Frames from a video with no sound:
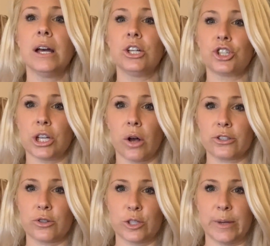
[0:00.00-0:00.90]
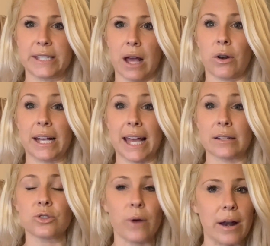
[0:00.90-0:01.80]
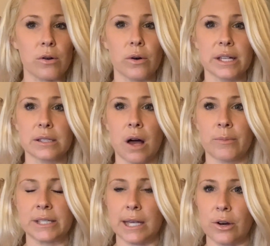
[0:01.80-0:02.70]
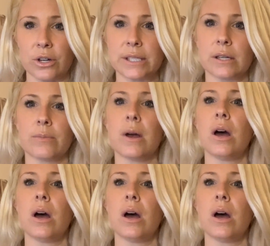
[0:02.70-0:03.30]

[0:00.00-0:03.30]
She also speaks out against radical Islam and terrorism.